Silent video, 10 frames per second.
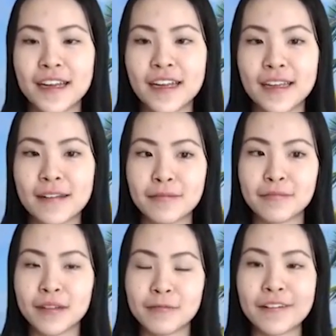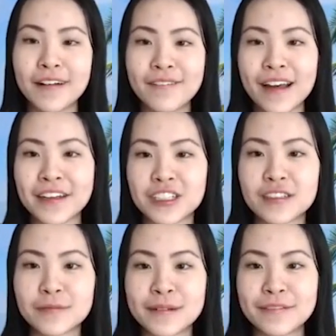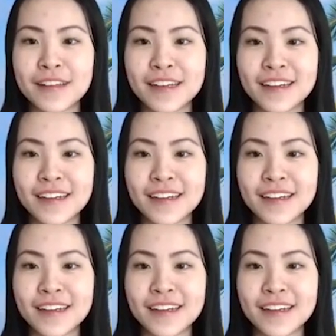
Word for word: a program manager to be really good